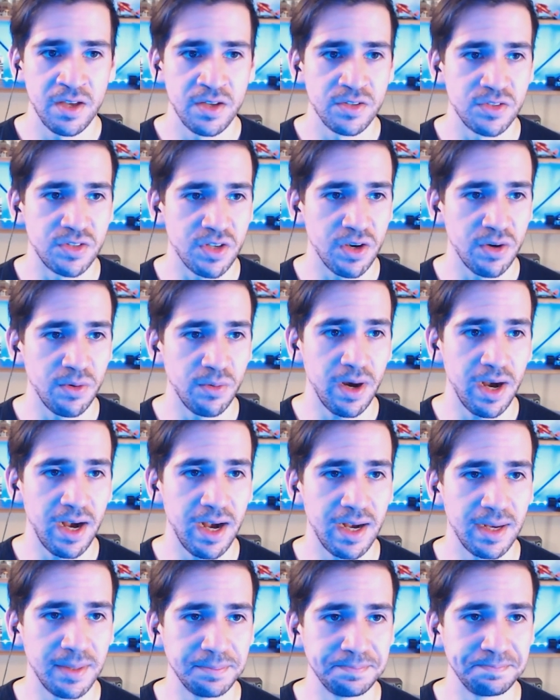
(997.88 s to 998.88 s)
So
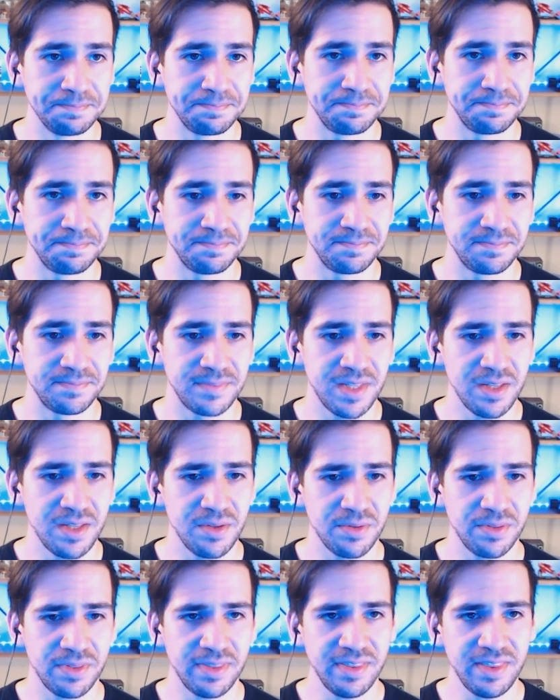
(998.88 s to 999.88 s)
um, you
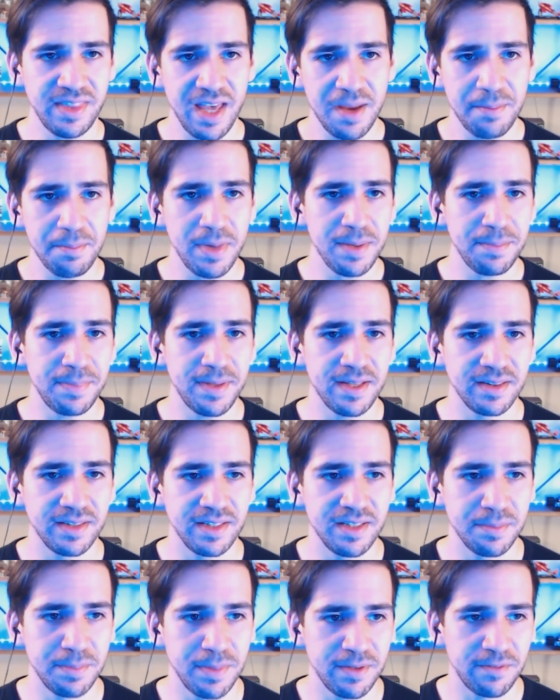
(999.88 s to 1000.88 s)
know that might be a
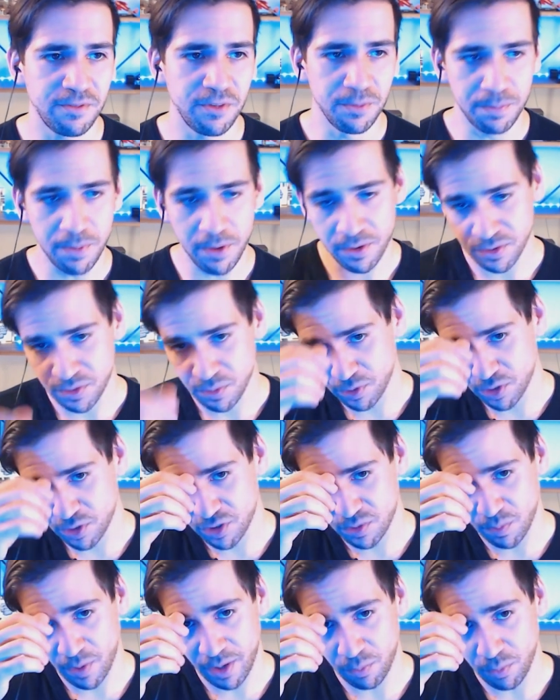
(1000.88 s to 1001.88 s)
little bit verbose which
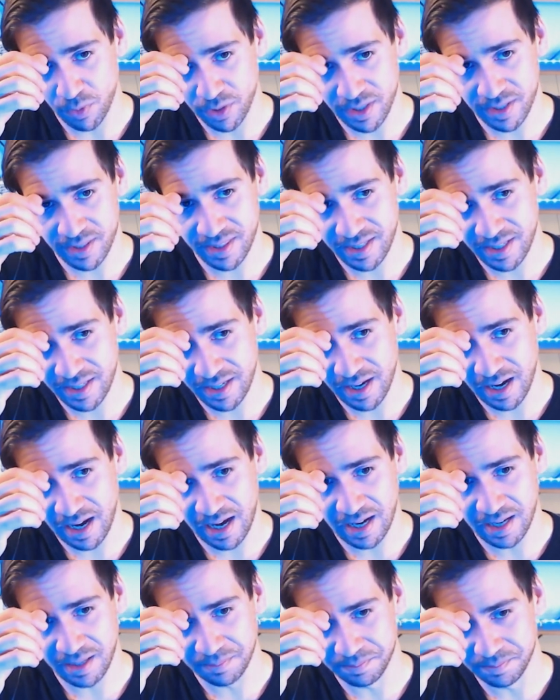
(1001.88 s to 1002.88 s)
is why one of the
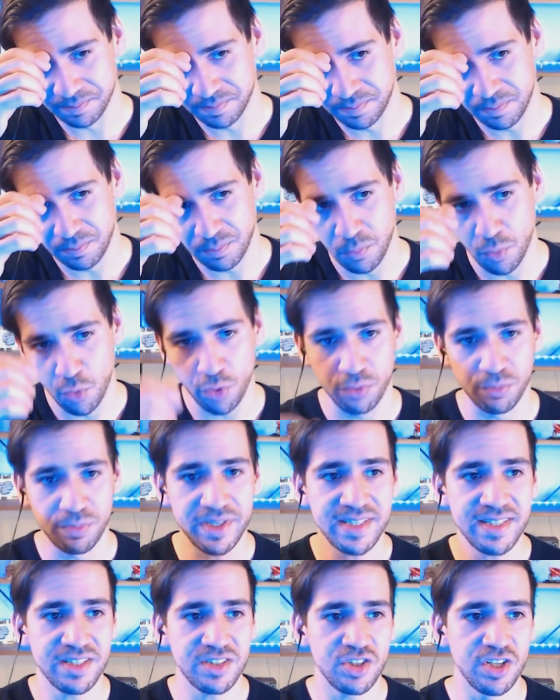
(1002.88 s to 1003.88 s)
um, more
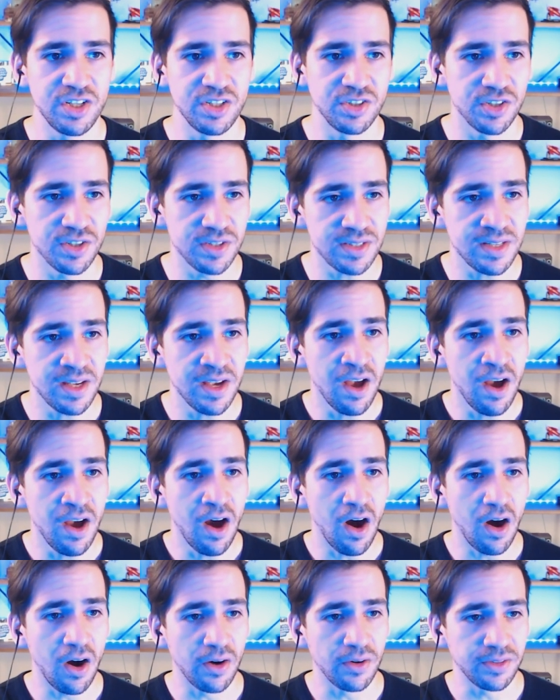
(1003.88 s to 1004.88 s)
recent changes
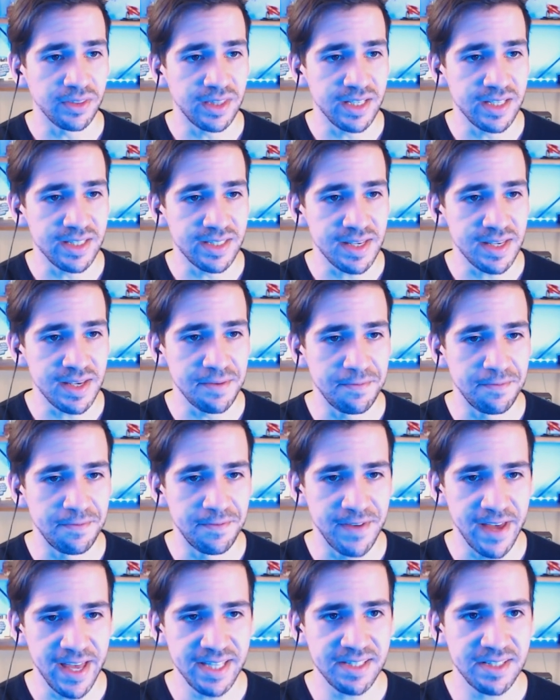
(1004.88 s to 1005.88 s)
are these
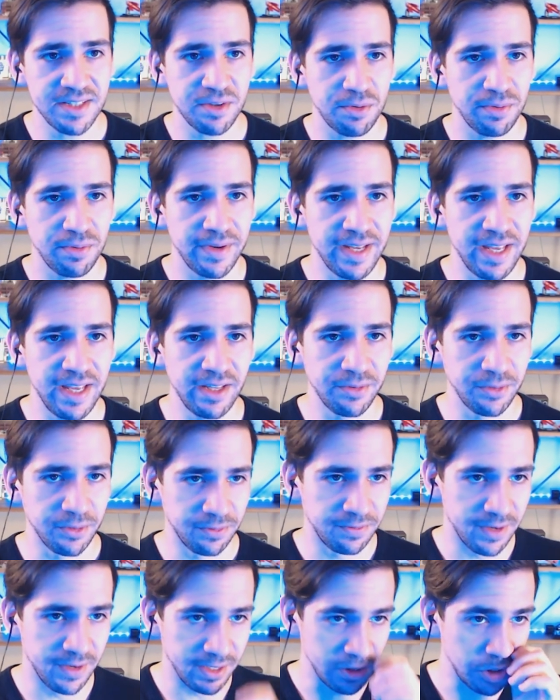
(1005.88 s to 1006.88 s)
event creator
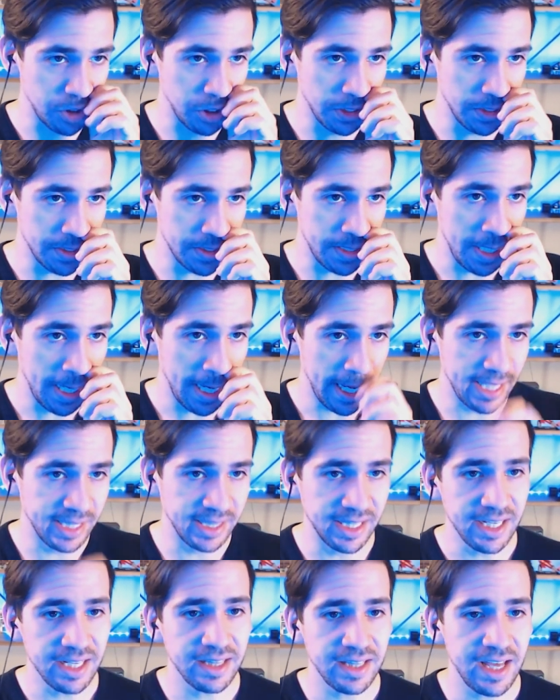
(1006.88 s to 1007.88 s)
functions
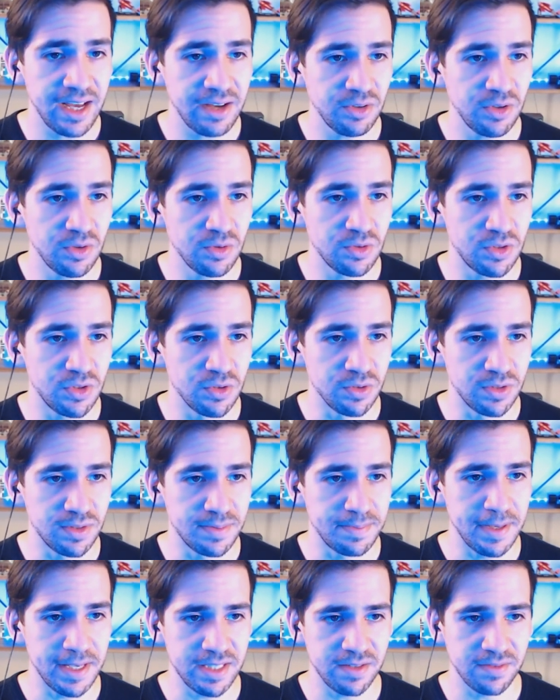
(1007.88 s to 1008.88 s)
and they allow you to
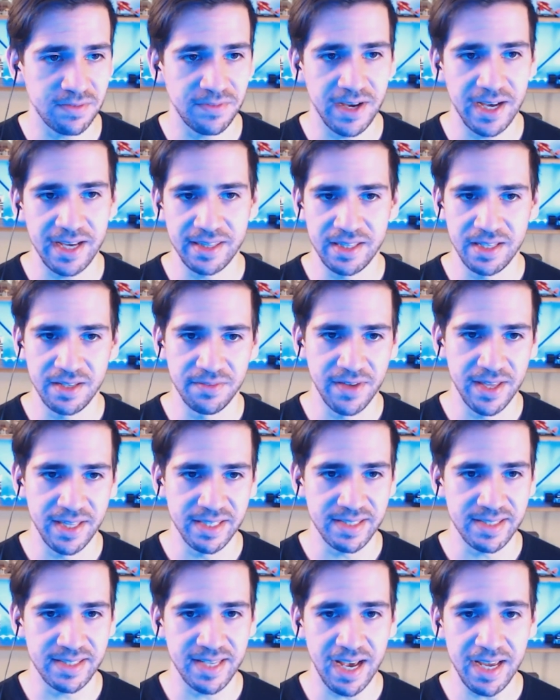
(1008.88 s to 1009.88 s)
specify the
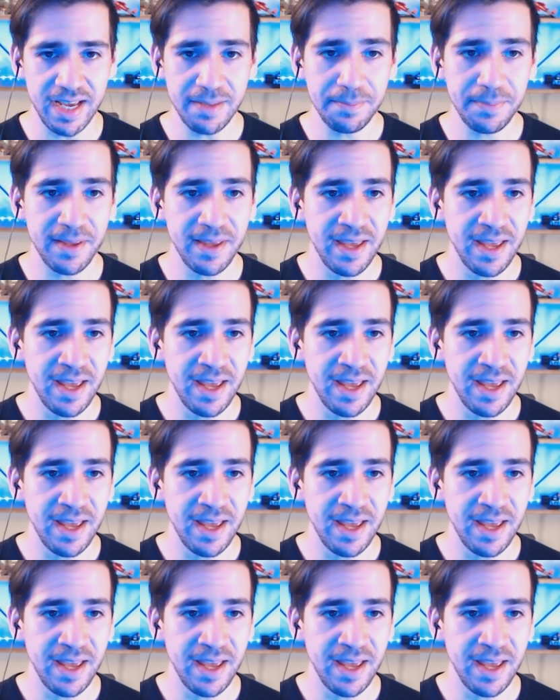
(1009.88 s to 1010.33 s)
event's type